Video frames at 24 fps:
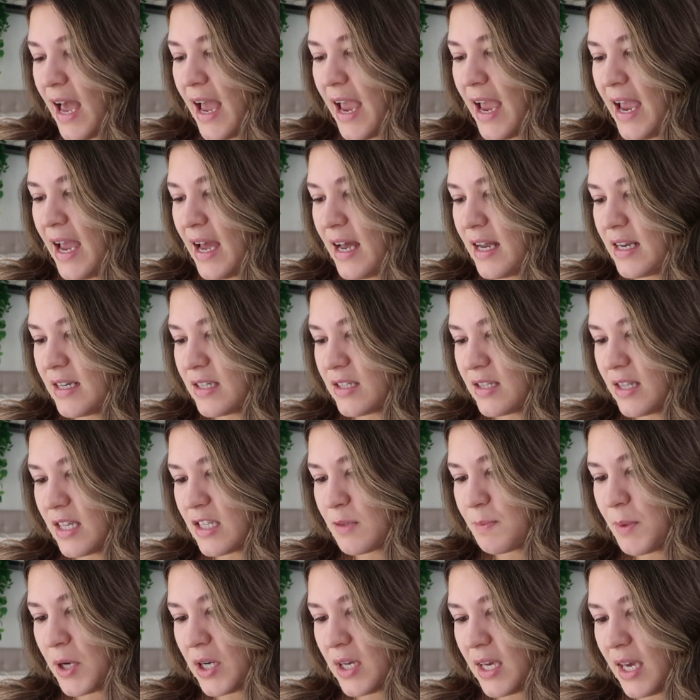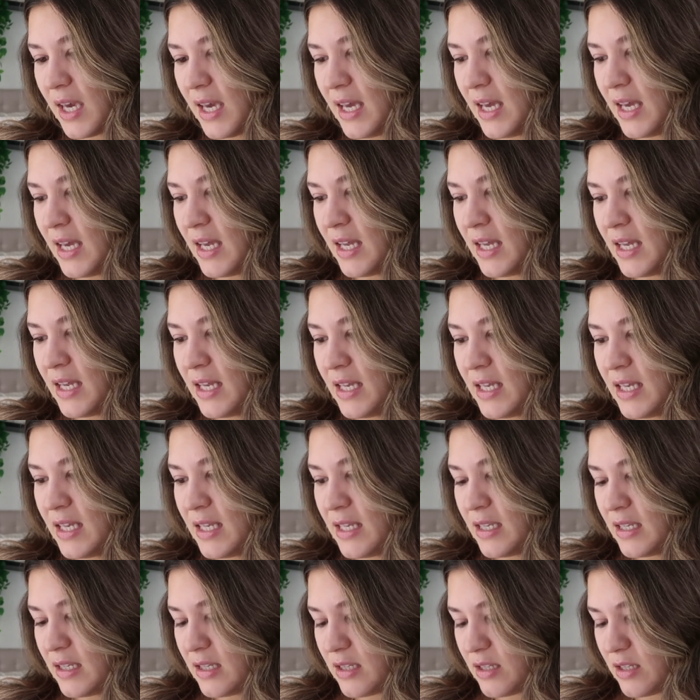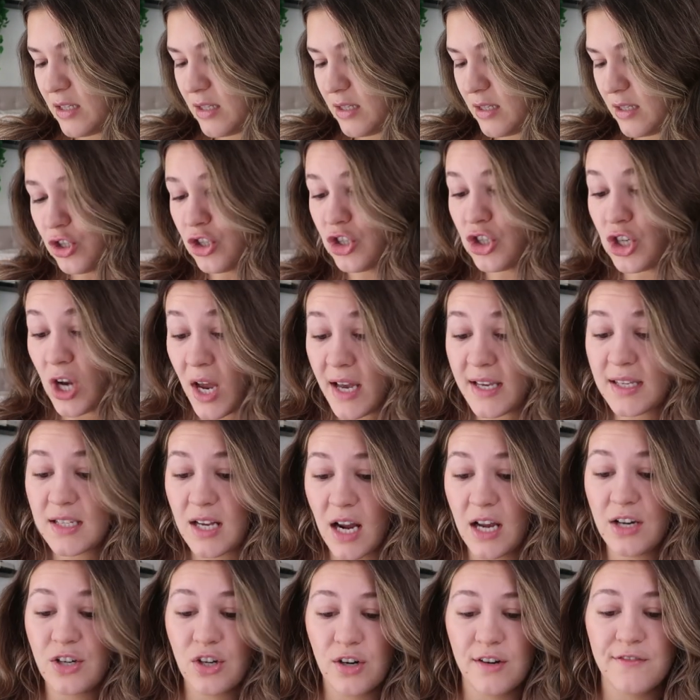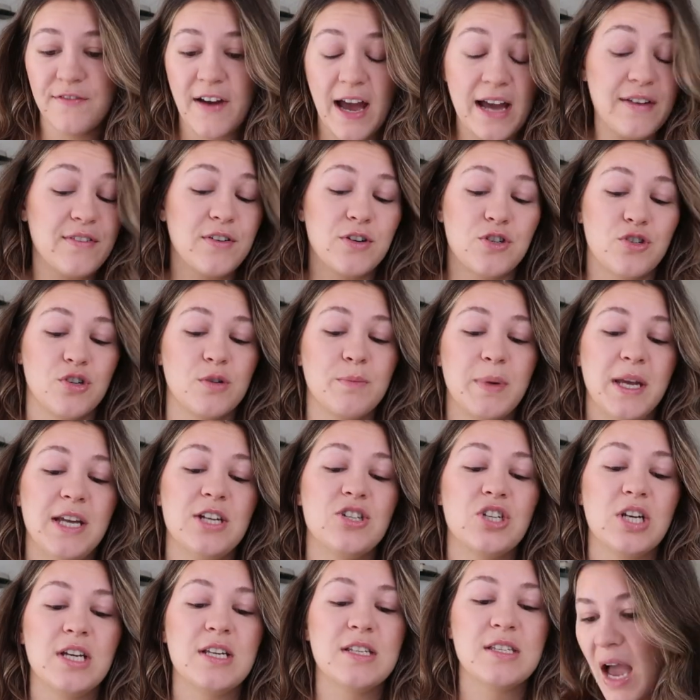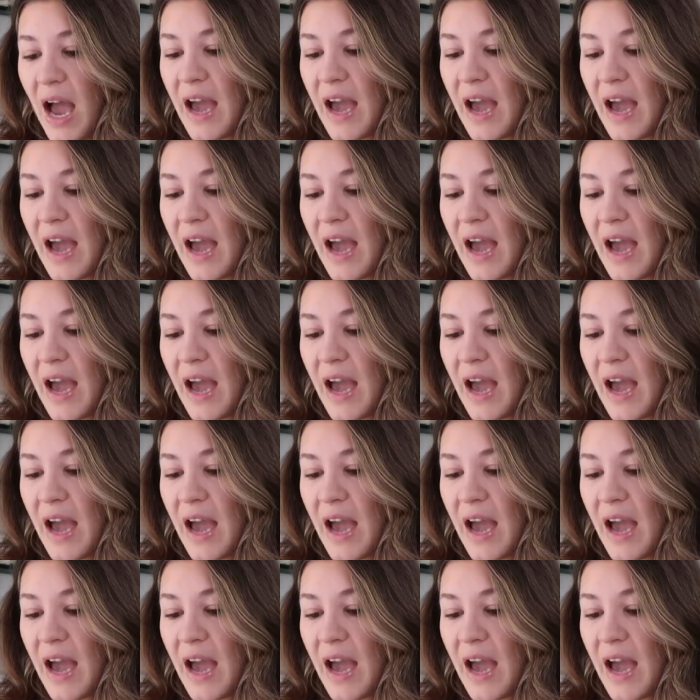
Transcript: and this book is just under five hundred pages.